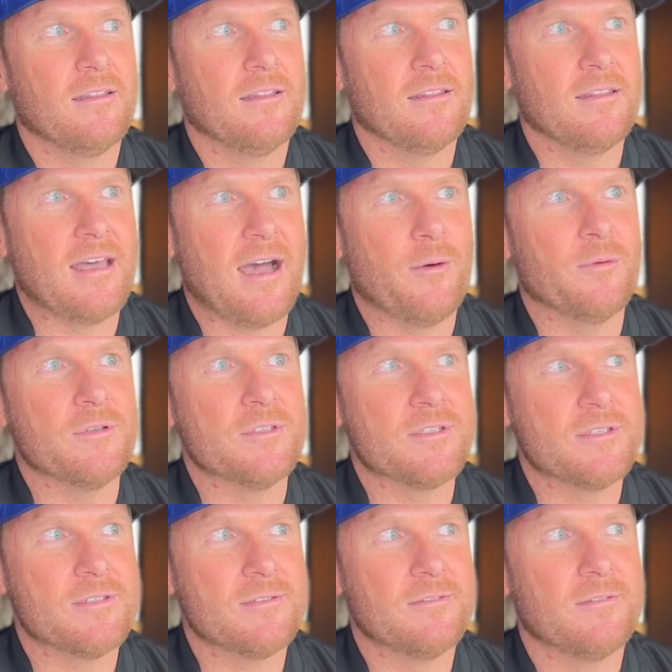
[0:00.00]
that
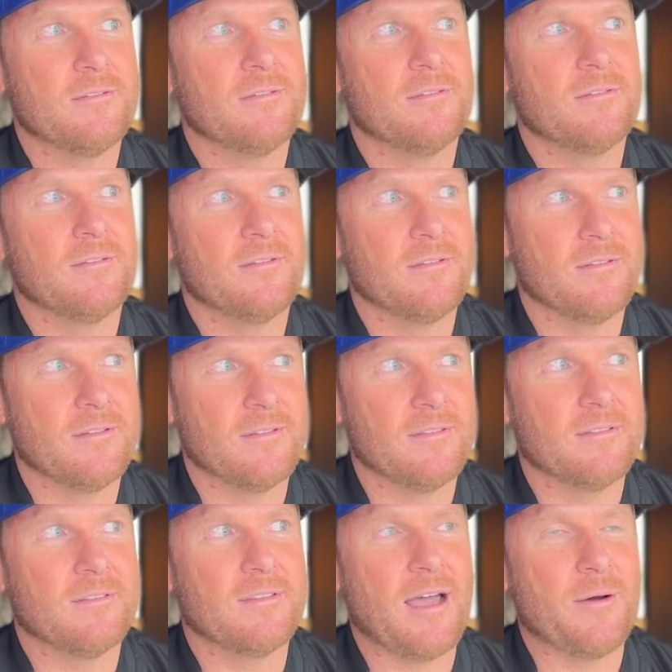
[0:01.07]
was,
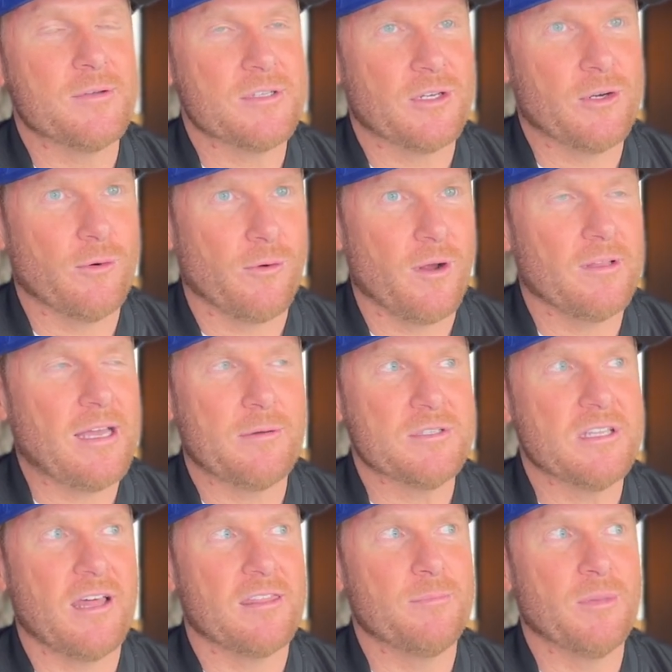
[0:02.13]
that was a gr that was
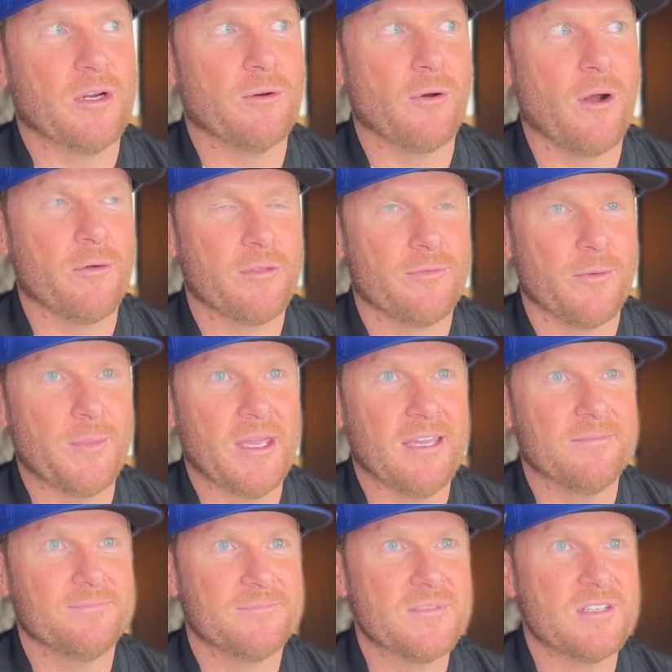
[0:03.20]
nothing but growth for me.
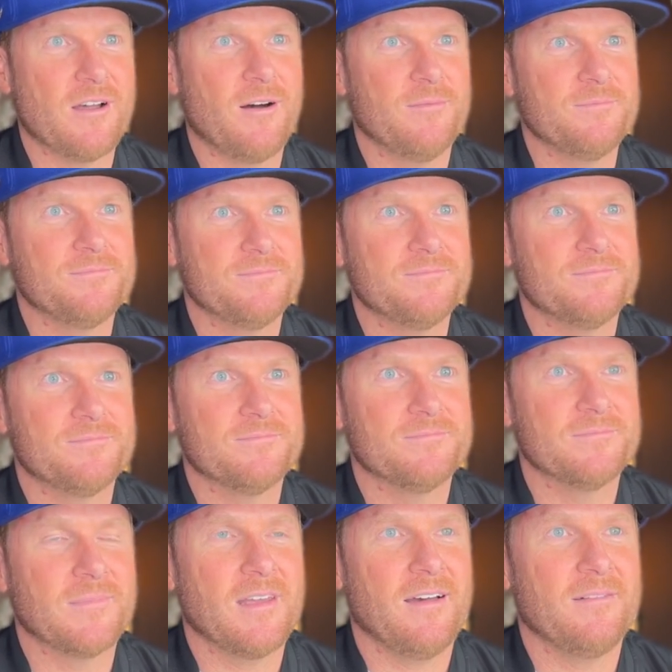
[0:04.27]
So,
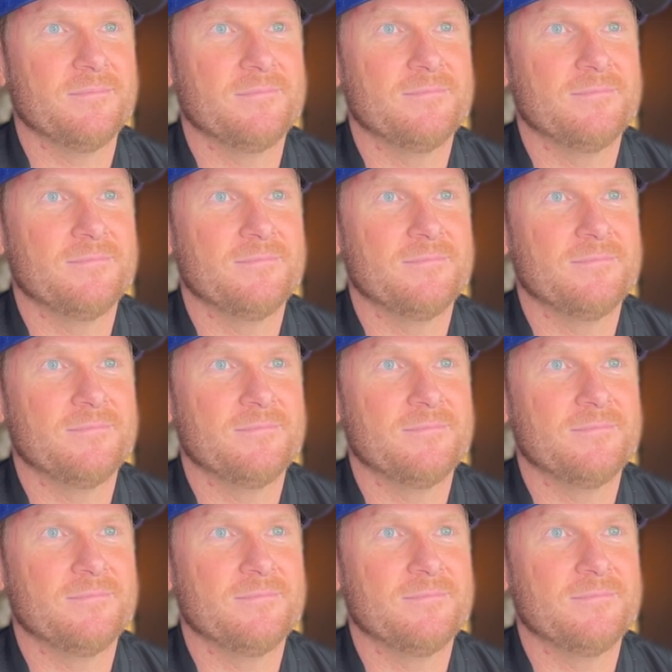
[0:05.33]
yeah.